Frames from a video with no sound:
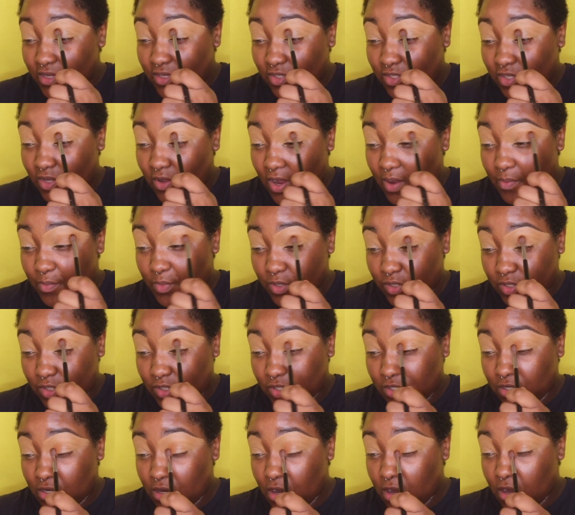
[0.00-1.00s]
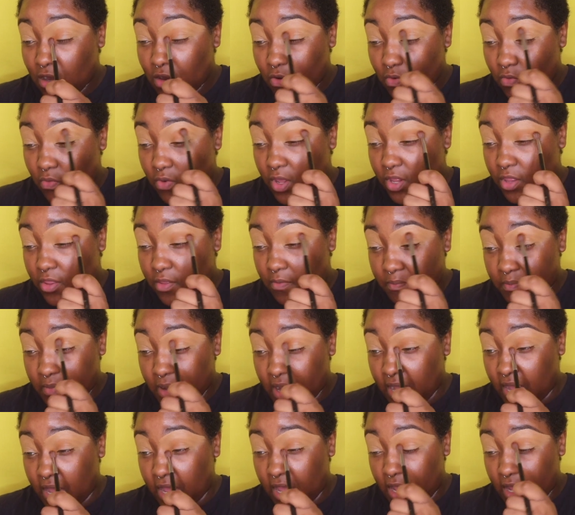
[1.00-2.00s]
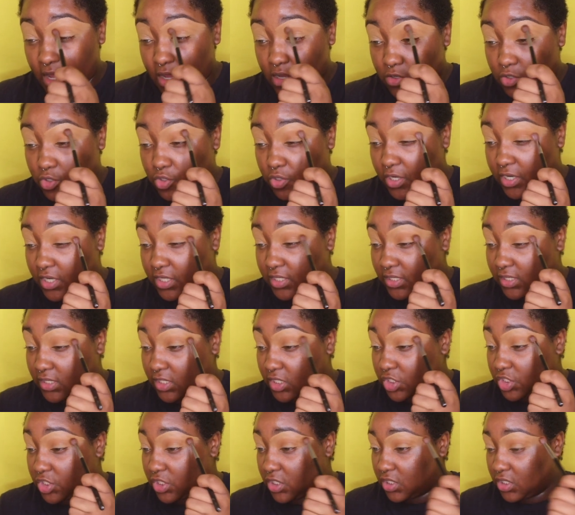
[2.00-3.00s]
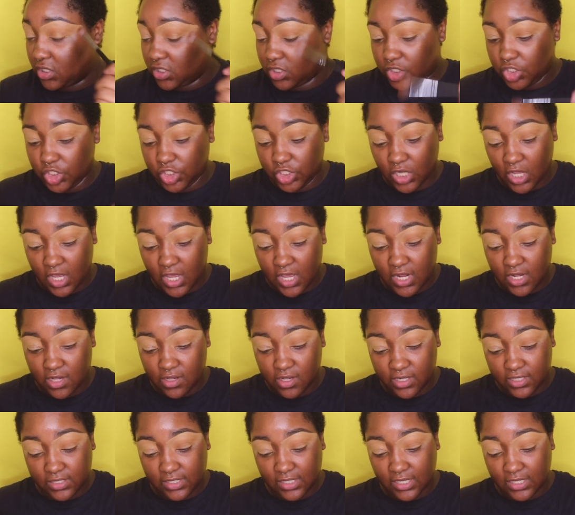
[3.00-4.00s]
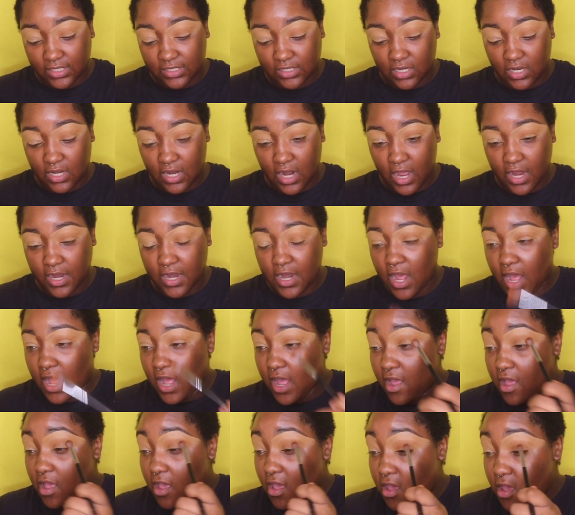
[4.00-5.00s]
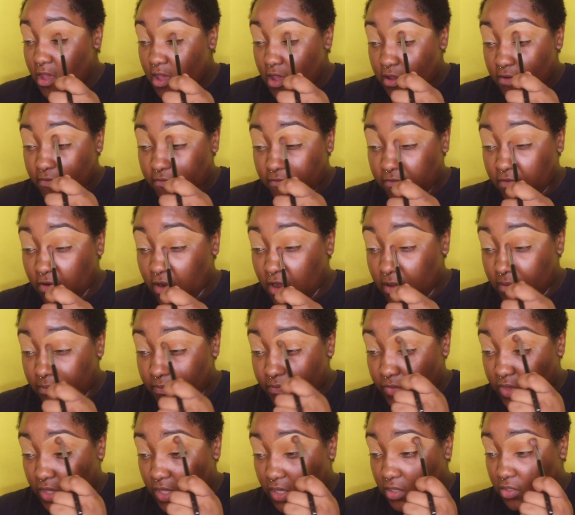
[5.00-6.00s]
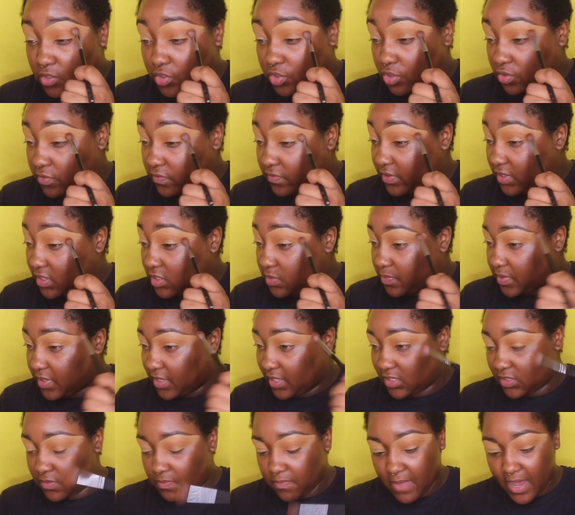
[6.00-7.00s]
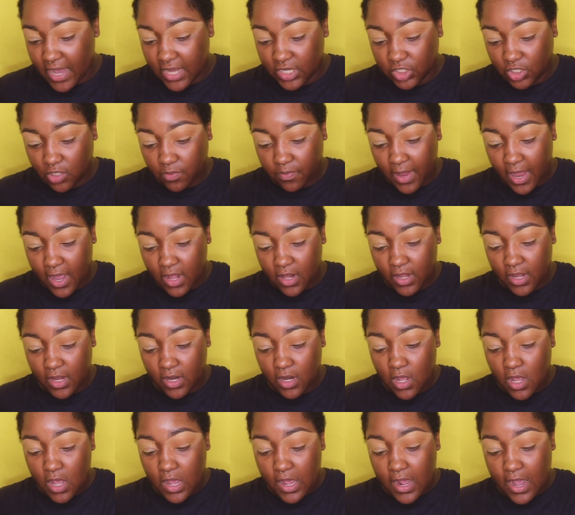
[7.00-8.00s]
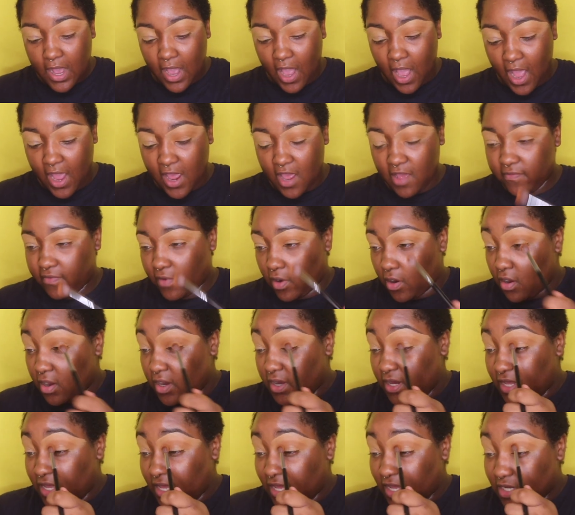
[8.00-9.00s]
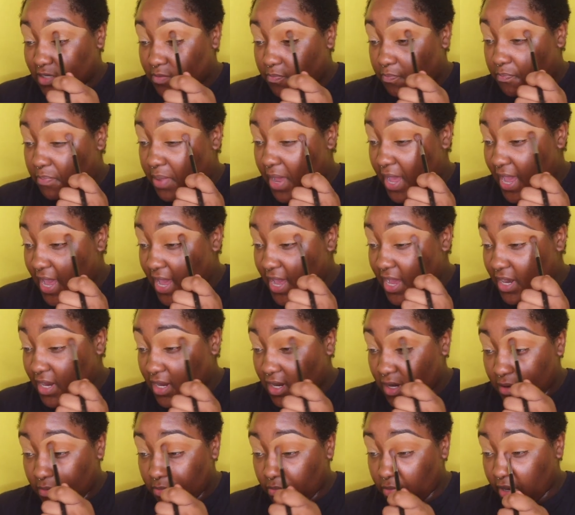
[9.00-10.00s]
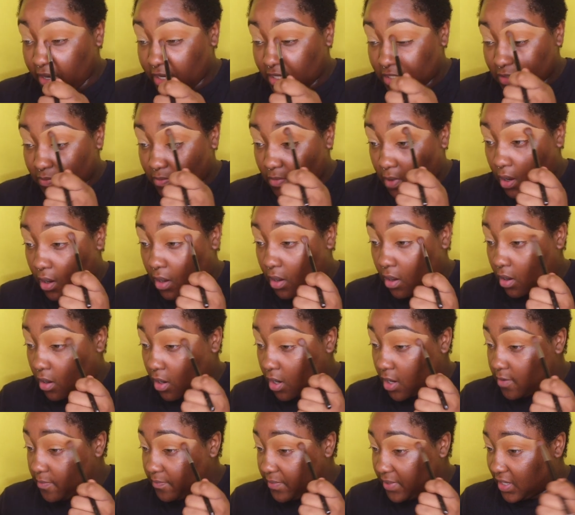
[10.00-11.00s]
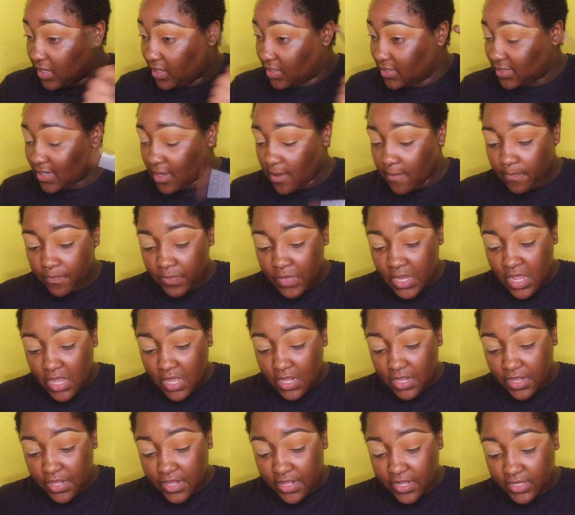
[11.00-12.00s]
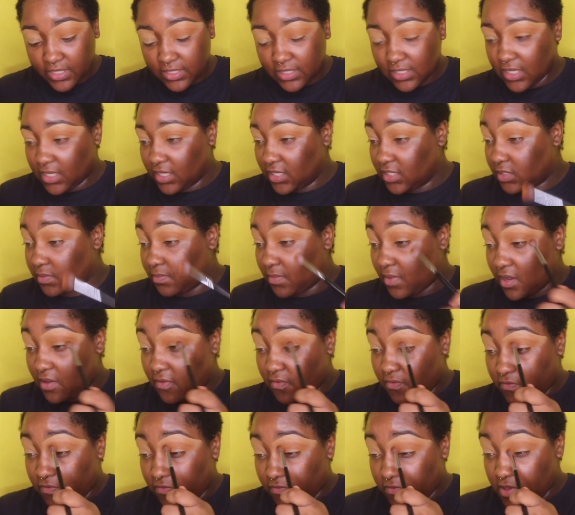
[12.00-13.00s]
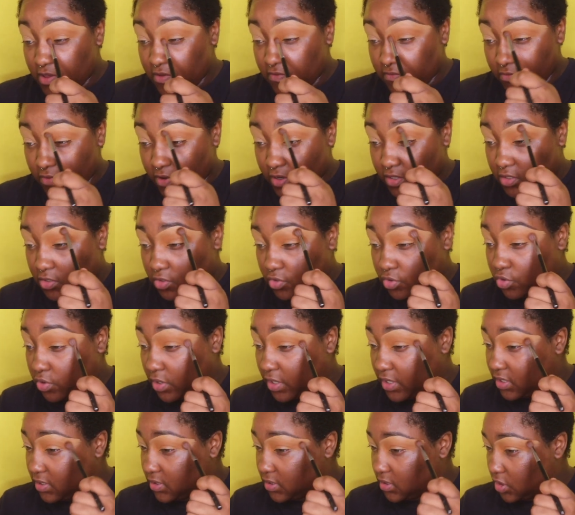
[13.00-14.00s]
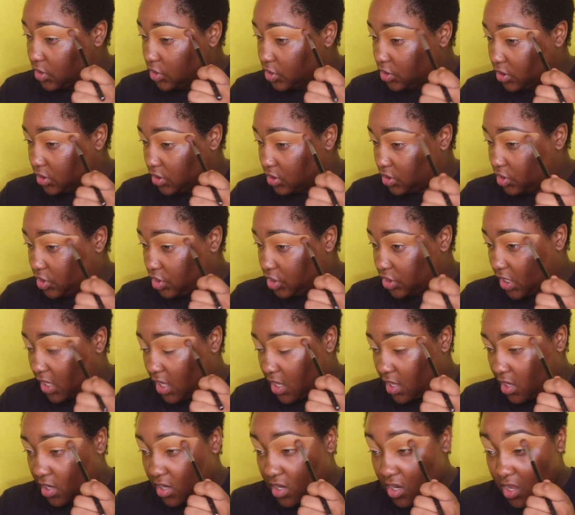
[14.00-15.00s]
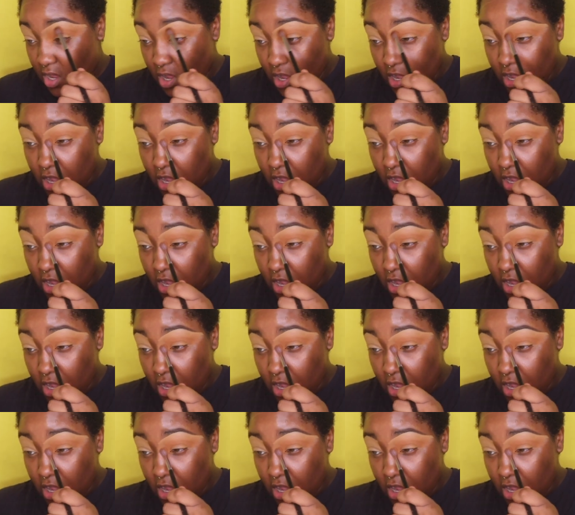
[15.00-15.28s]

So I'm gonna start with my transition shade. This is Nana from the Juvia's Place Magic Palette. I have already hit pan, and it breaks my heart because this is my favorite transition shade.